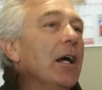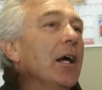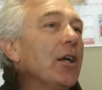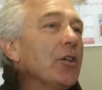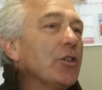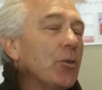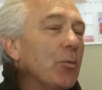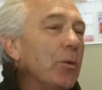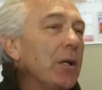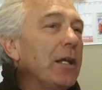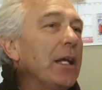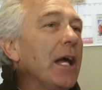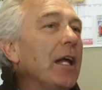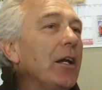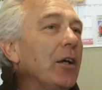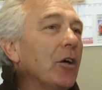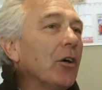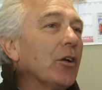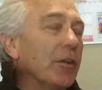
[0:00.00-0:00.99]
So we
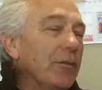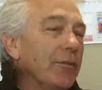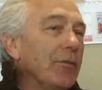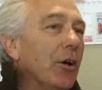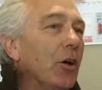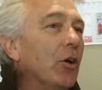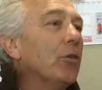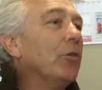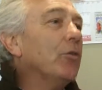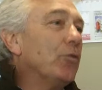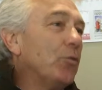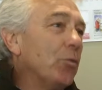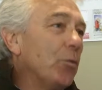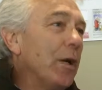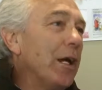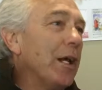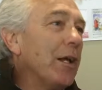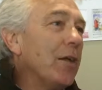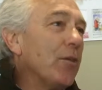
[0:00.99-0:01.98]
then got involved
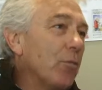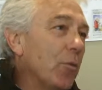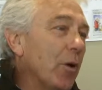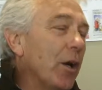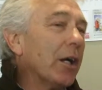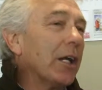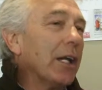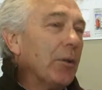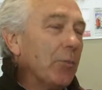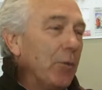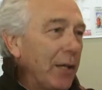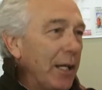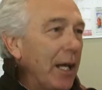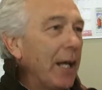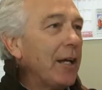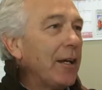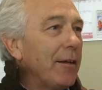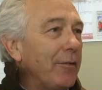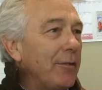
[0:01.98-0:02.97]
with working with
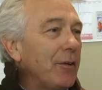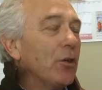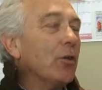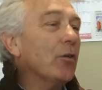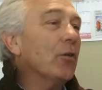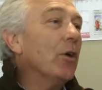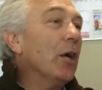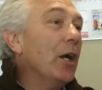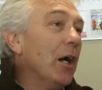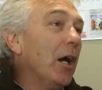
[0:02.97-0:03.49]
NFU,